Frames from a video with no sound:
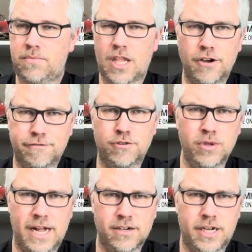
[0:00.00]
a full
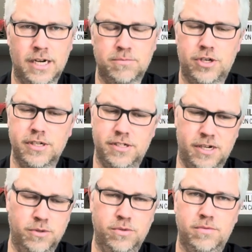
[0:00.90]
out comp truck,
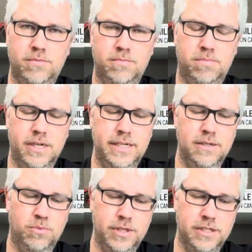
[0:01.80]
no.
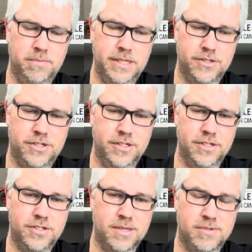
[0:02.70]
But will it be as good as
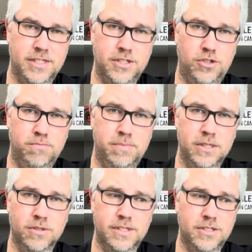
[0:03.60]
something that you
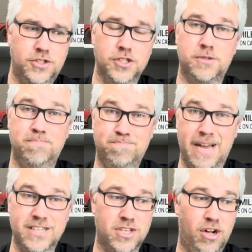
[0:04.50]
build that's just
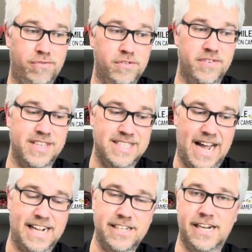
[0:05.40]
based off of
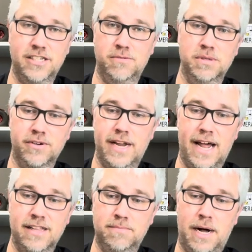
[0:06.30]
exactly how you build it out
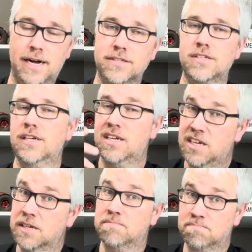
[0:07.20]
of the box?
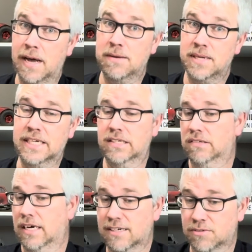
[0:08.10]
Maybe.
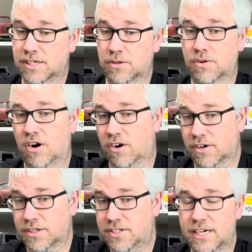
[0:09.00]
I don't know. Hard
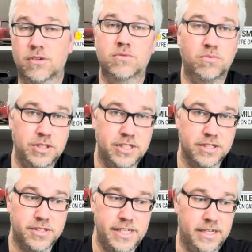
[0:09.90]
to tell. We shall
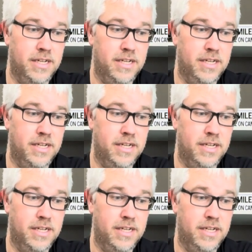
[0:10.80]
see.